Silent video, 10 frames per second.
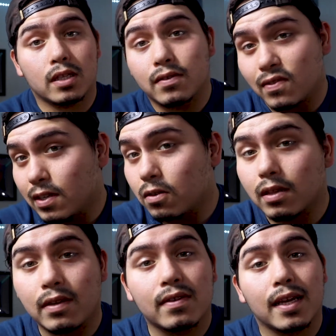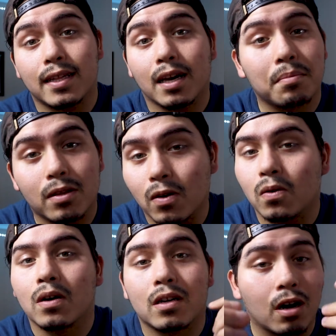this video, leave a like down
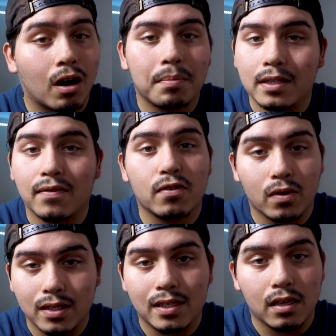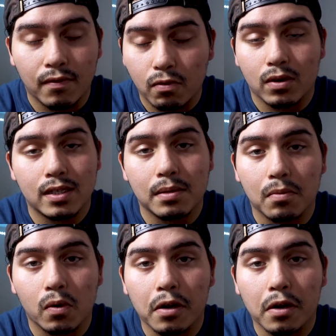below, comment if you want to see more,